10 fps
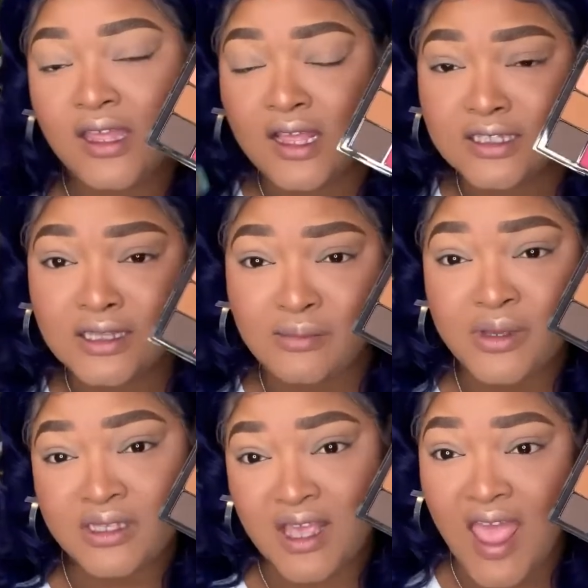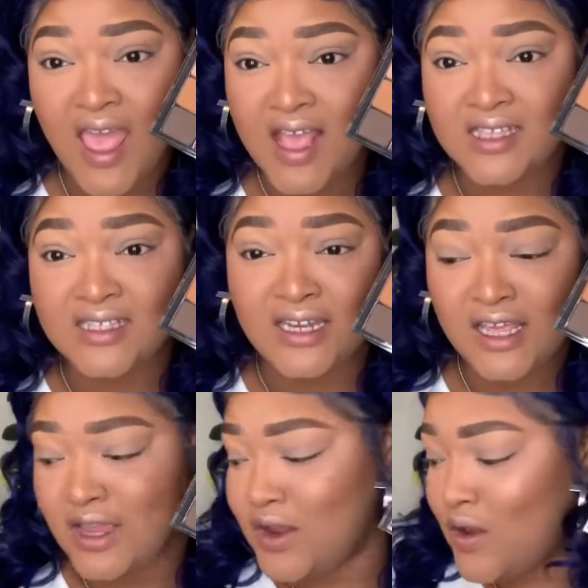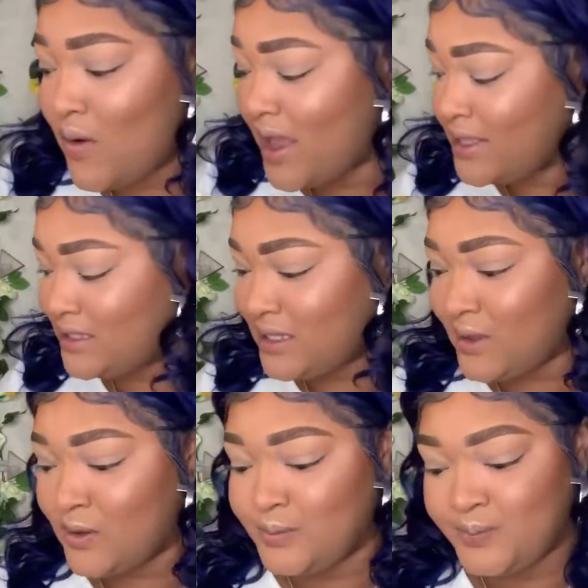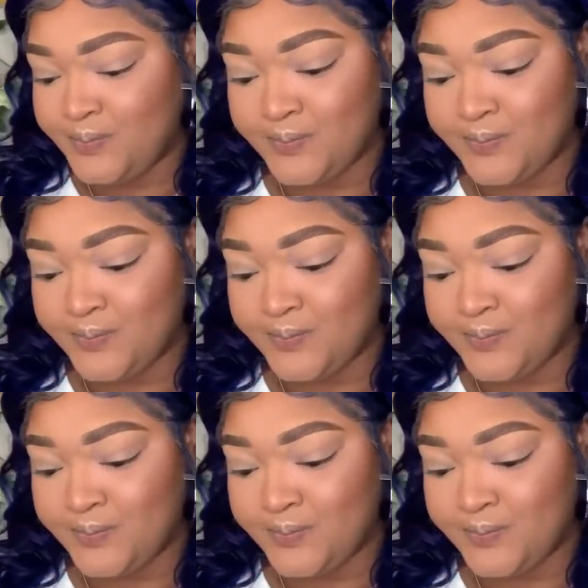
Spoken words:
get some pizzazz in here. All right, so